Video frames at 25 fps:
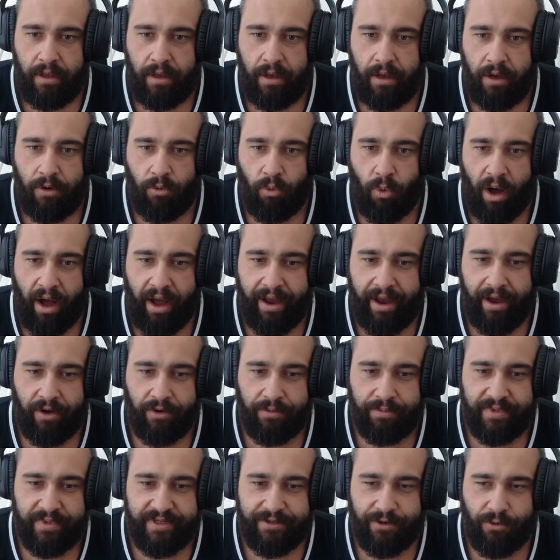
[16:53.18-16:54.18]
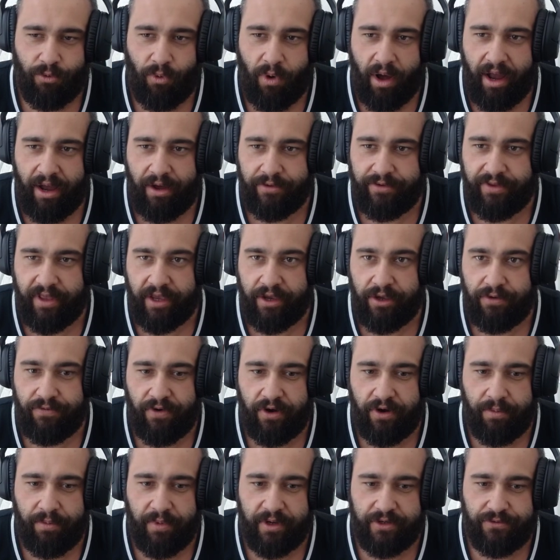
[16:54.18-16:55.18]
Wild. Mr. Wild, thank you
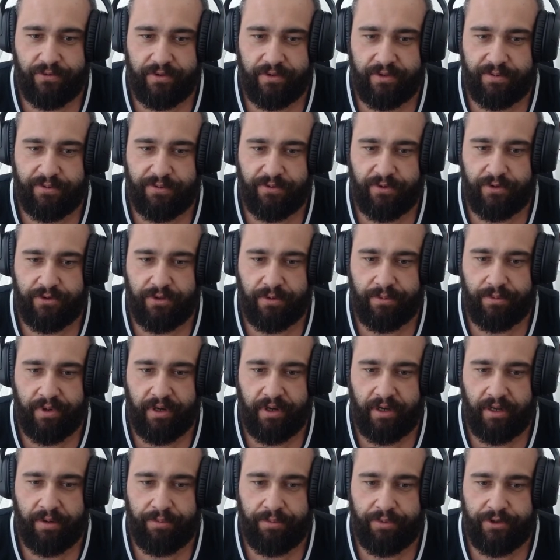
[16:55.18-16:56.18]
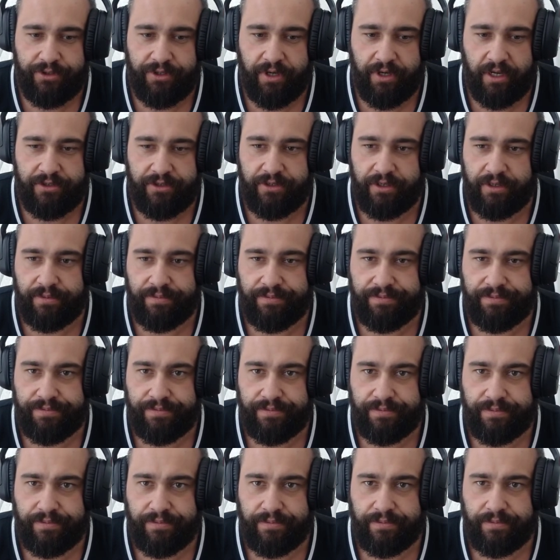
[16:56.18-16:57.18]
very much for the subscription, bud. Appreciate you.
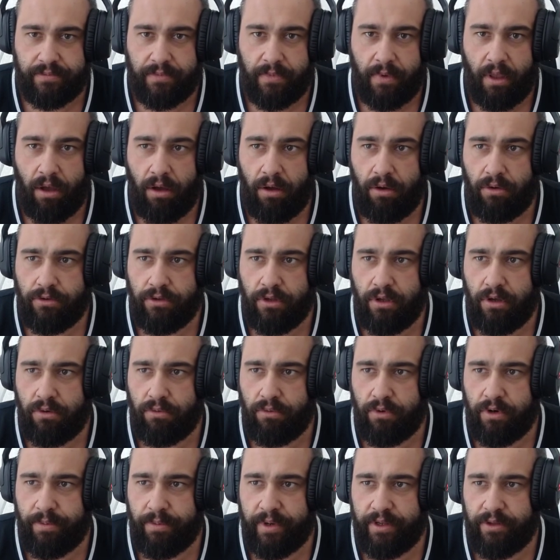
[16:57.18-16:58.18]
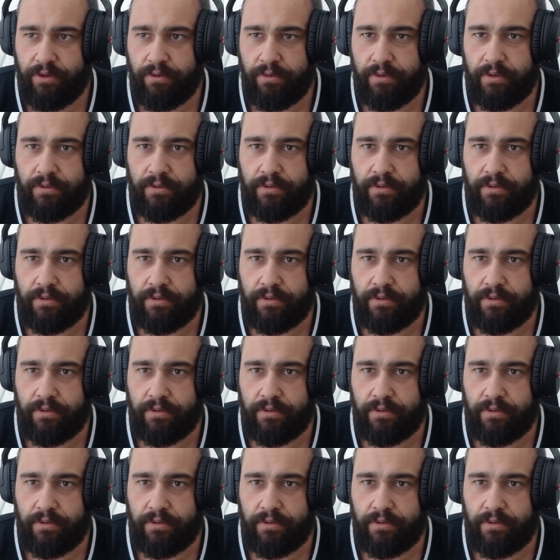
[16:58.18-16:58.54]
Oh, no. What am I doing?